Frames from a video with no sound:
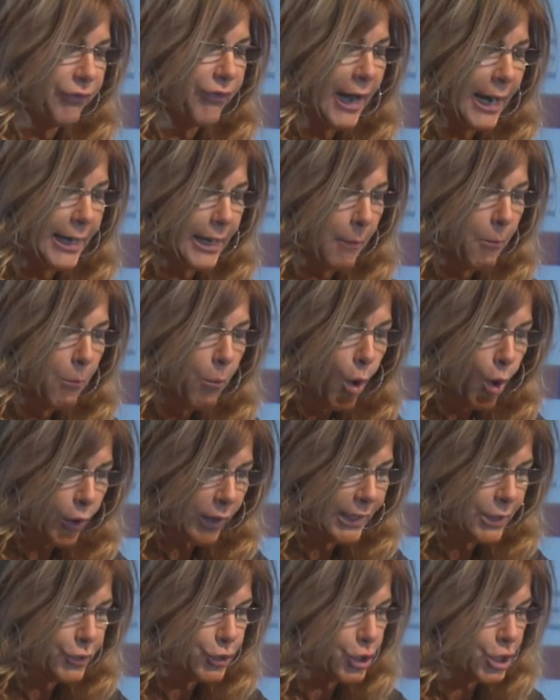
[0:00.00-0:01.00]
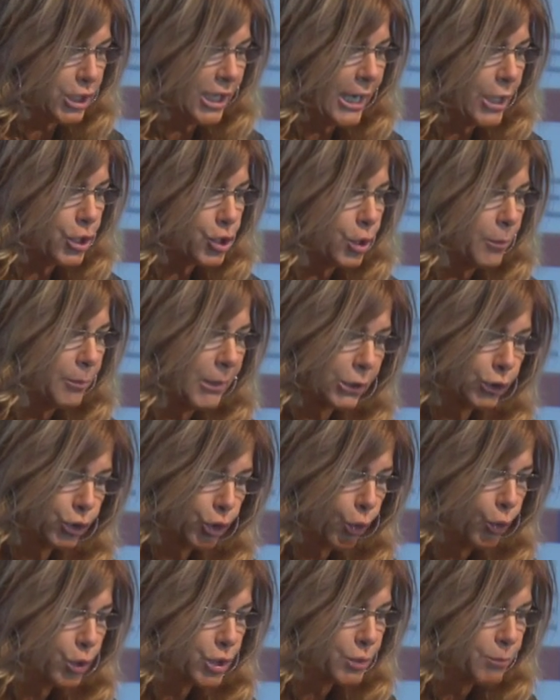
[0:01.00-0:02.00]
via more legislation, but
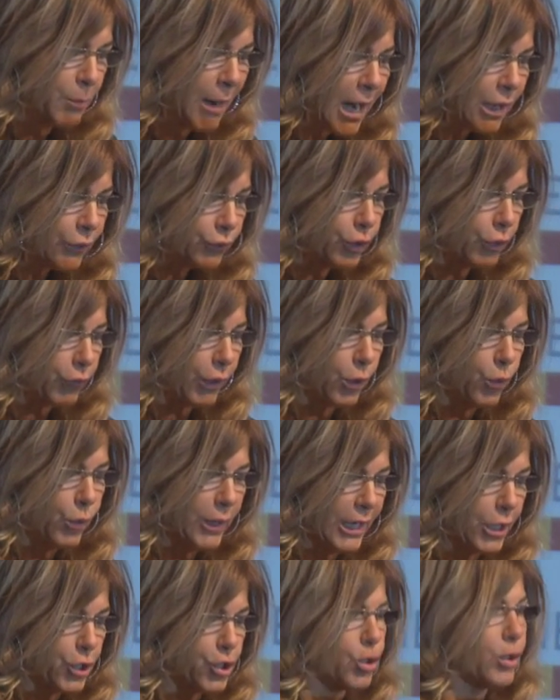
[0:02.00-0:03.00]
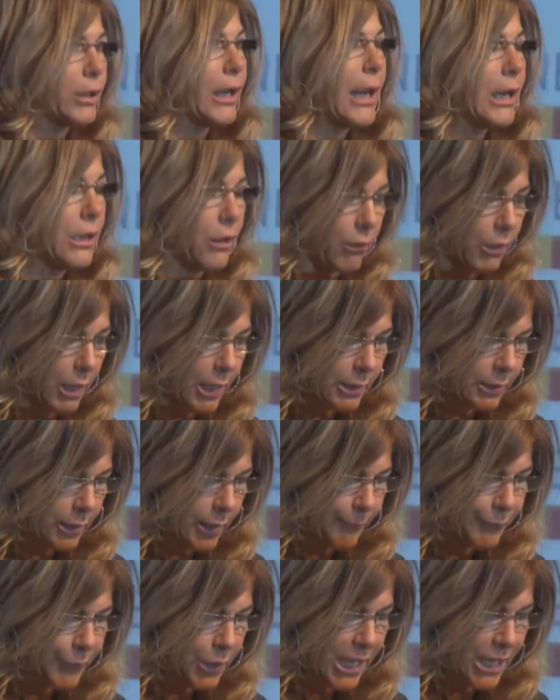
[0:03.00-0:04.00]
through smarter regulation and
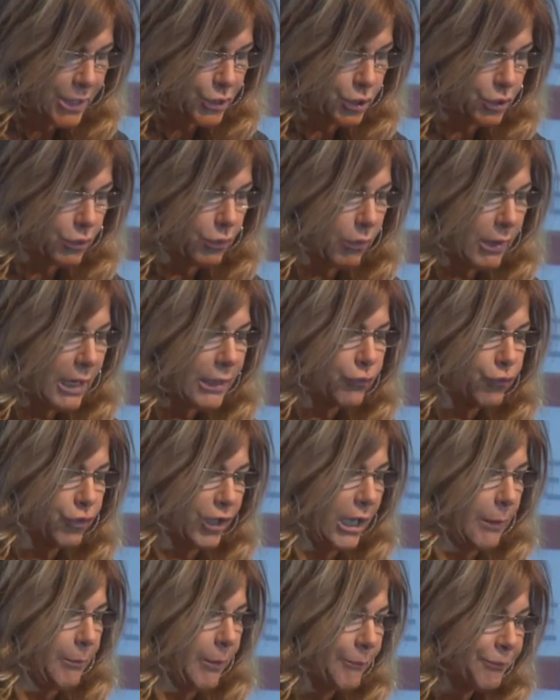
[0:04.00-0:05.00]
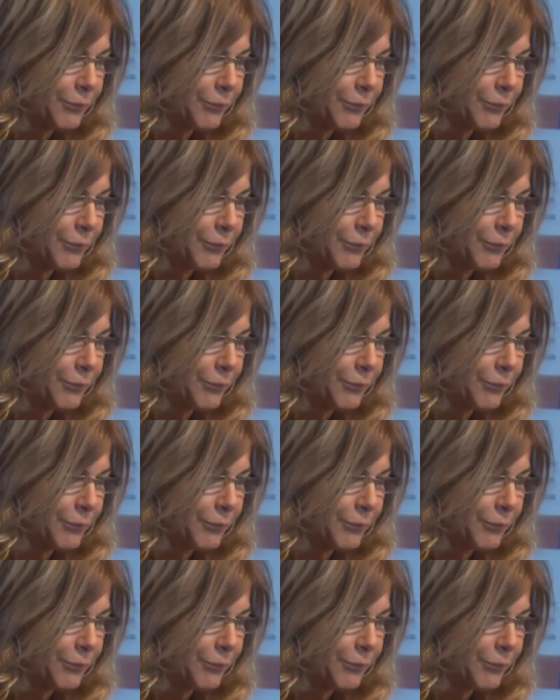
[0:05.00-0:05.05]
less red tape.